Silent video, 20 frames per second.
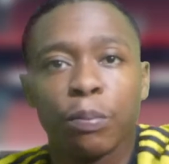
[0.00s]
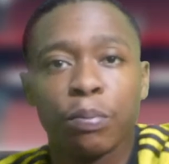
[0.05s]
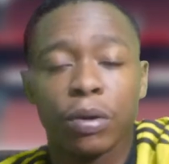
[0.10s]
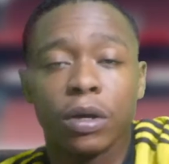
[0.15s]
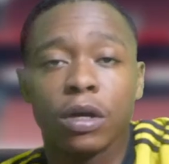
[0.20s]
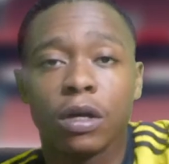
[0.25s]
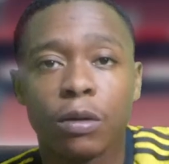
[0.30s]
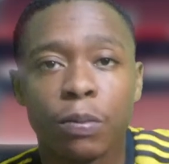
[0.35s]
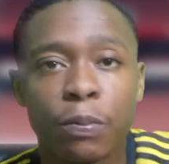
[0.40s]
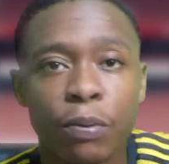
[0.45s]

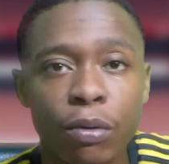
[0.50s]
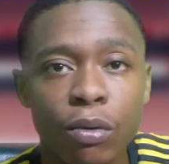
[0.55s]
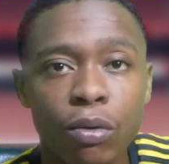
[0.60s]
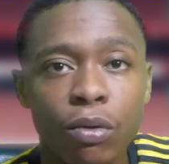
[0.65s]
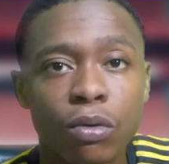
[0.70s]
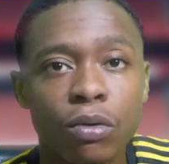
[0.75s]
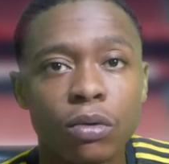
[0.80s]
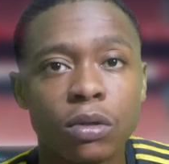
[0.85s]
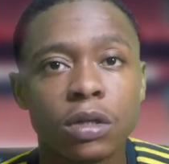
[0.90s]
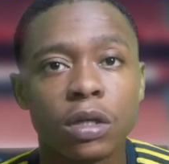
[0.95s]

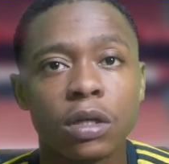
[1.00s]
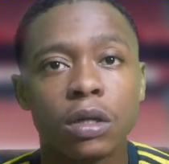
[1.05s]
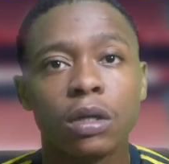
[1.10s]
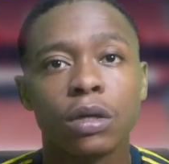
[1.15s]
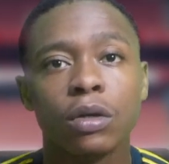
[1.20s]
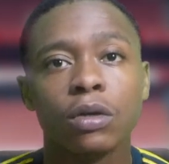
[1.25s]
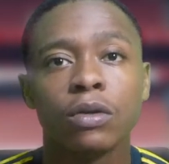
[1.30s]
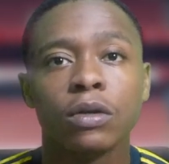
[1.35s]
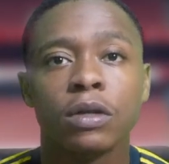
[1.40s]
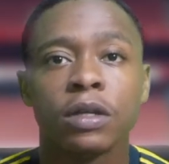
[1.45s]
People,
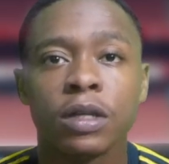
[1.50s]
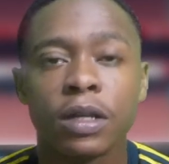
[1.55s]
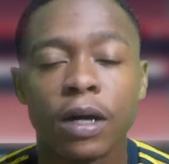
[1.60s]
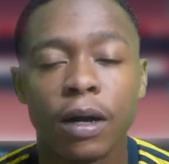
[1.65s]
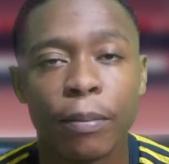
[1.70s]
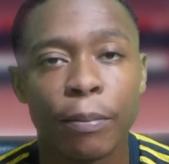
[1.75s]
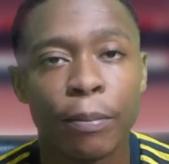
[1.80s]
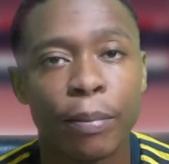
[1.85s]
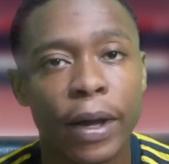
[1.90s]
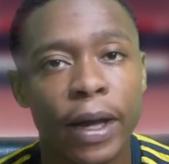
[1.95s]
Deluded,
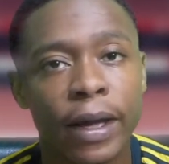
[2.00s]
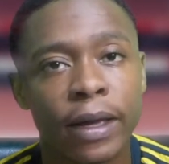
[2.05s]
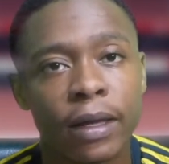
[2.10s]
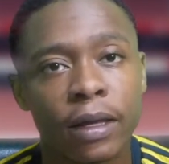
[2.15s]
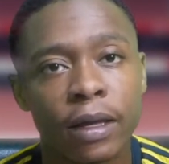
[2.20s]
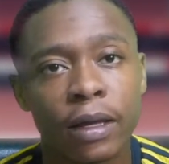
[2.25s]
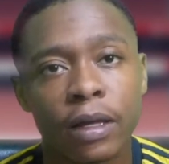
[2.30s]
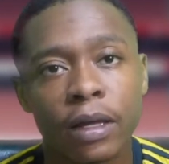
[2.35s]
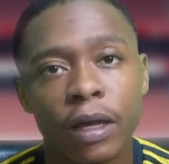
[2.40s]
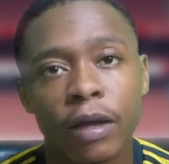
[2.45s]
I'm
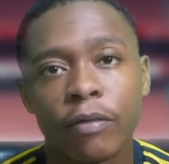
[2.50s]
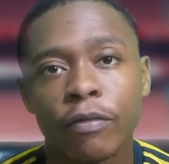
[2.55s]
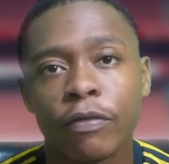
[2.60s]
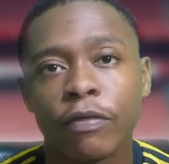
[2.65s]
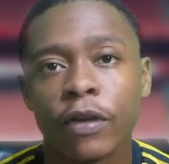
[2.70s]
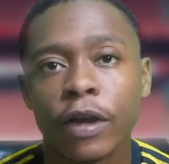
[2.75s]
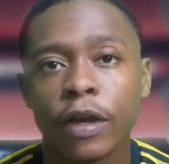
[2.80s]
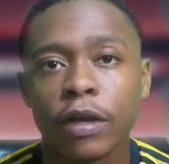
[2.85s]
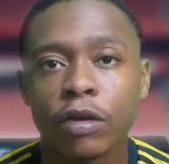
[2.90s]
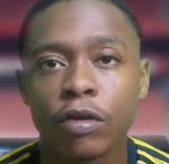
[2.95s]
back again.
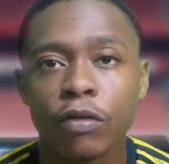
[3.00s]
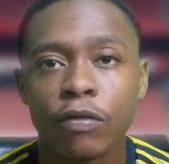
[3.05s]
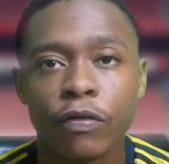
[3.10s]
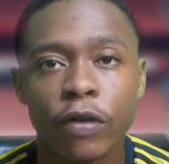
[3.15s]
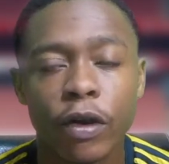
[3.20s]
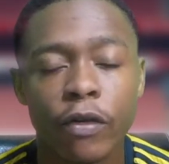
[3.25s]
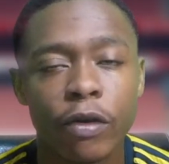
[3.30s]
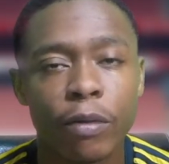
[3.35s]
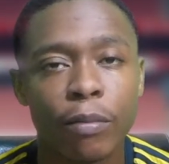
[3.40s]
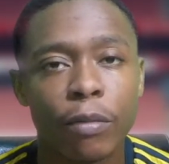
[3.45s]
Thank you
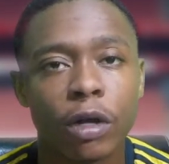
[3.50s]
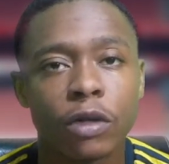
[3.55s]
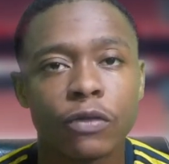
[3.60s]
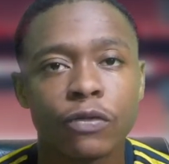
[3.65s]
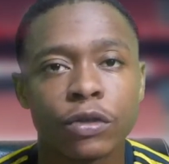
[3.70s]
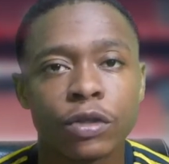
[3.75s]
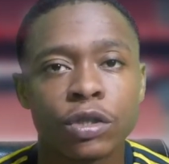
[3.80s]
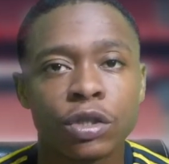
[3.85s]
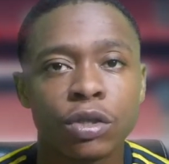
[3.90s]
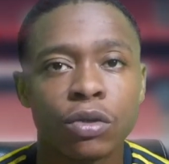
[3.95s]
very much
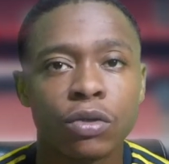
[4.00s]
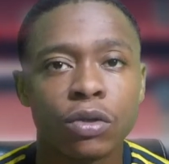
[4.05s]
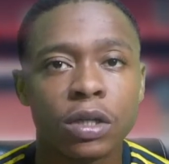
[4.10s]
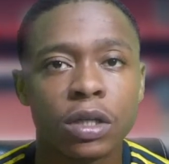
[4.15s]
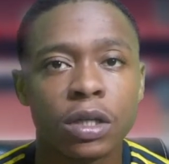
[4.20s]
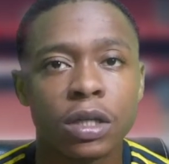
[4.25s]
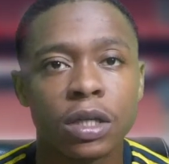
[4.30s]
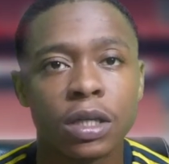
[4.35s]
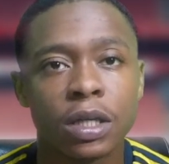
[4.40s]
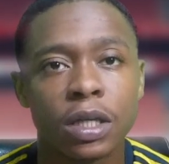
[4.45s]
for
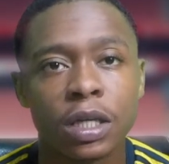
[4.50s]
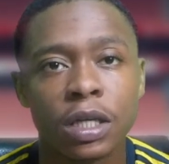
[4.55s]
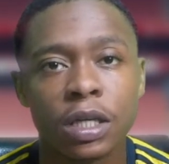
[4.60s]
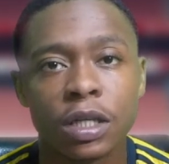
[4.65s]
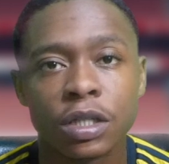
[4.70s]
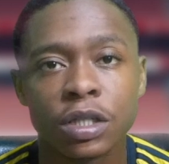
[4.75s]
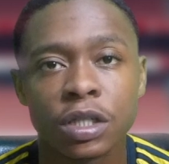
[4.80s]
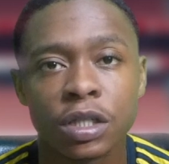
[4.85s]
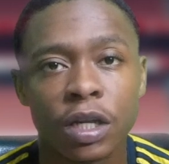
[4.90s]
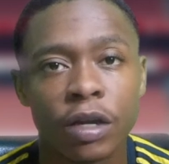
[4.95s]
tuning in
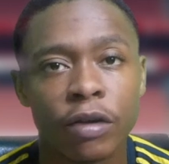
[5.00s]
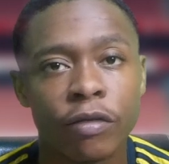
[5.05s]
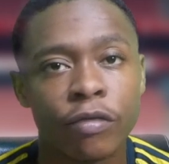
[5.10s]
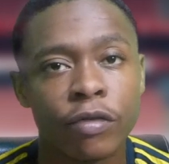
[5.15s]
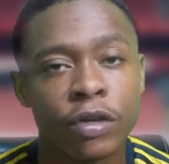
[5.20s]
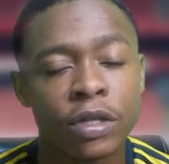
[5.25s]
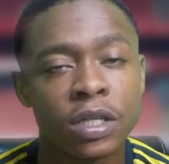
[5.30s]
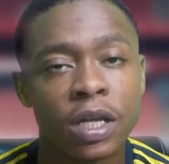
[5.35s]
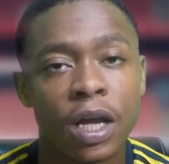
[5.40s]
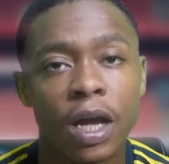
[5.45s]
each and
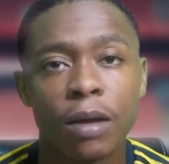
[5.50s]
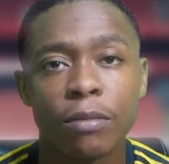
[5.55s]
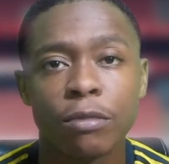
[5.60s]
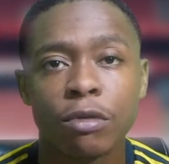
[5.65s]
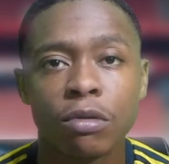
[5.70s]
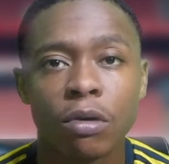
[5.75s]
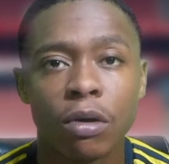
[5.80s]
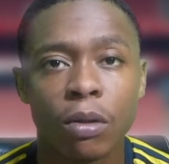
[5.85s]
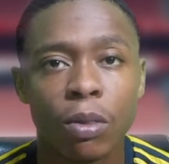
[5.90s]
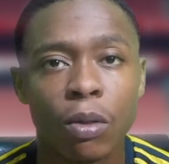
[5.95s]
every time.
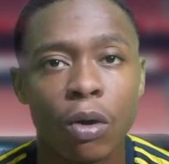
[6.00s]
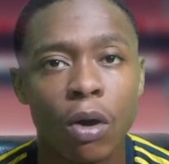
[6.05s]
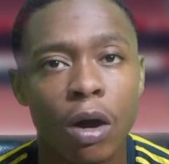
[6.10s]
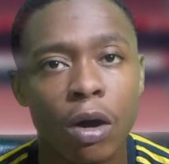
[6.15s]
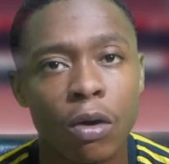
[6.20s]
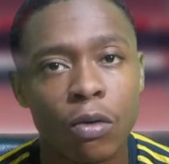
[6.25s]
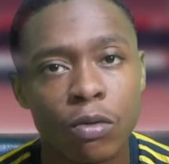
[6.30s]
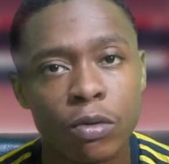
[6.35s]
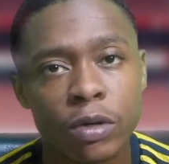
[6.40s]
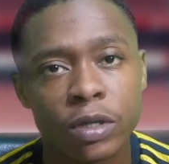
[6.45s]
You lot know
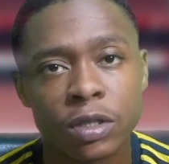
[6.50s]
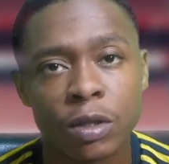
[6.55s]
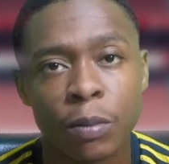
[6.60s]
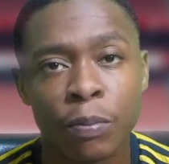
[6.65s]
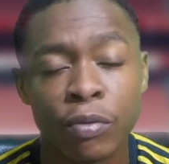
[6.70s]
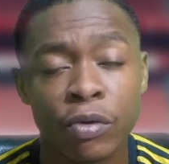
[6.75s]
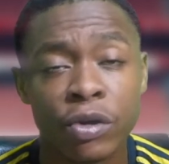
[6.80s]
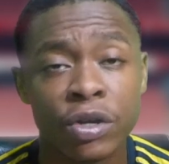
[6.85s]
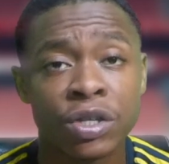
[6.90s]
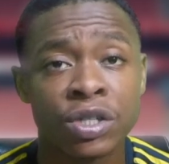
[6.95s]
I always
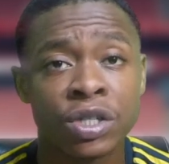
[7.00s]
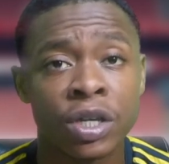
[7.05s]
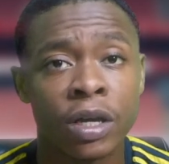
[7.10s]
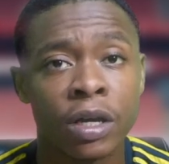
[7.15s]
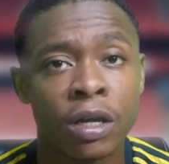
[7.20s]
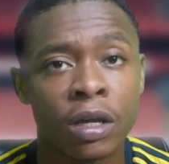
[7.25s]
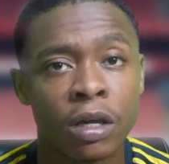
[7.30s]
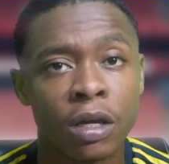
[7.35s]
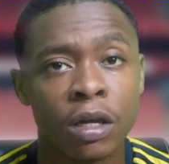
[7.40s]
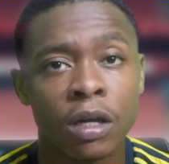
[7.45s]

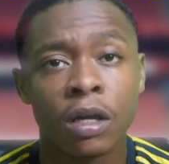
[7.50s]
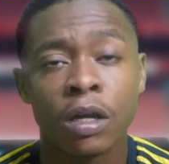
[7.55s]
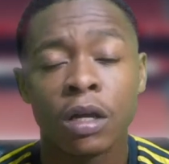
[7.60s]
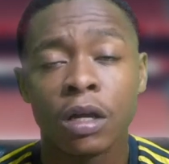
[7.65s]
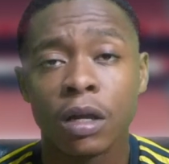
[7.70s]
appreciate it.